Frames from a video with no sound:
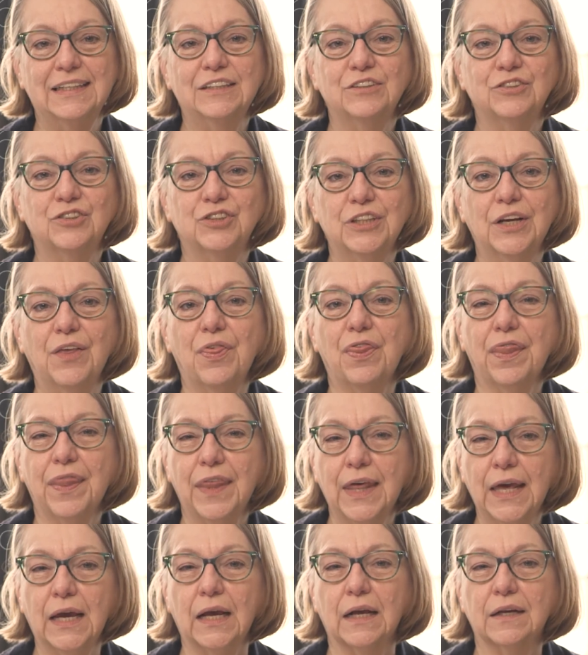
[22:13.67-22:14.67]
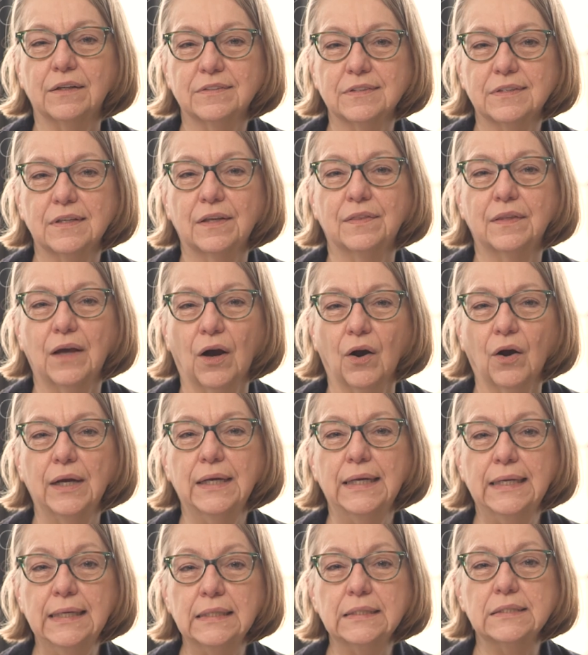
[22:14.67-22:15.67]
She thinks that there
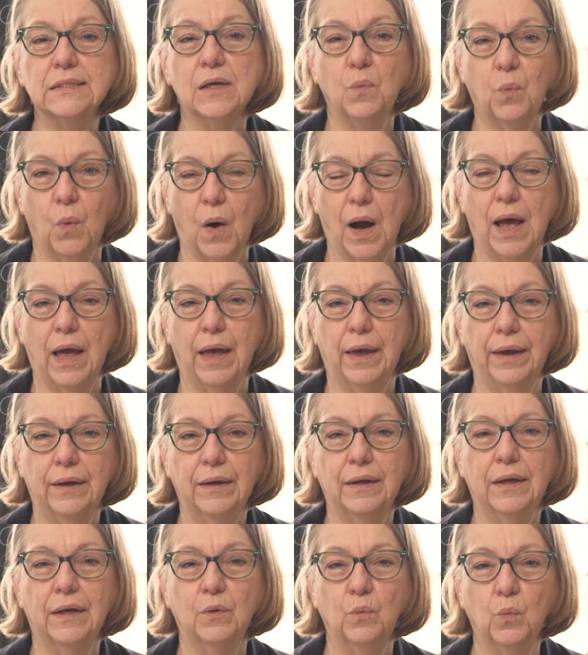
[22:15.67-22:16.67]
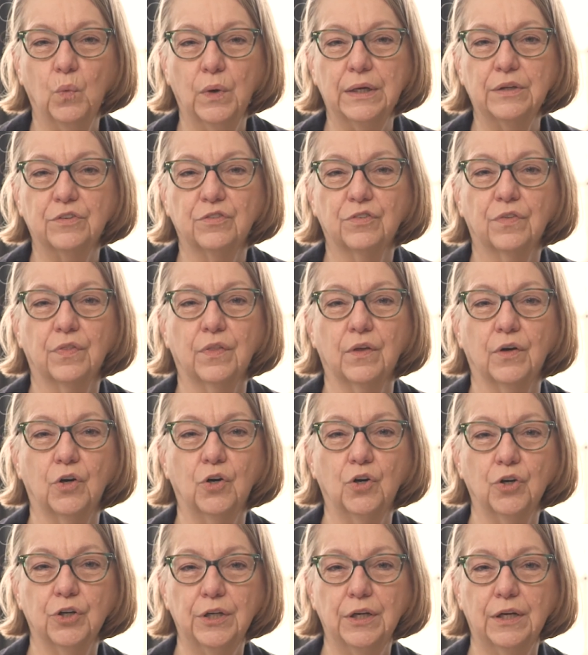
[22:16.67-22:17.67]
is a way in which the
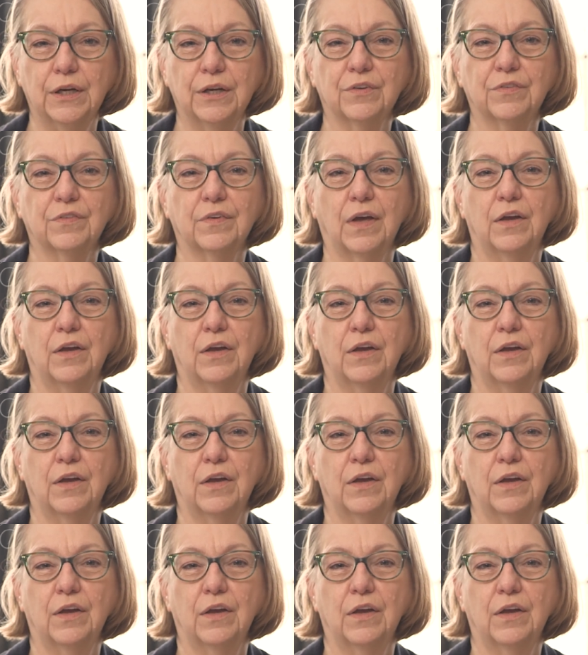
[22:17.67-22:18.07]
goodness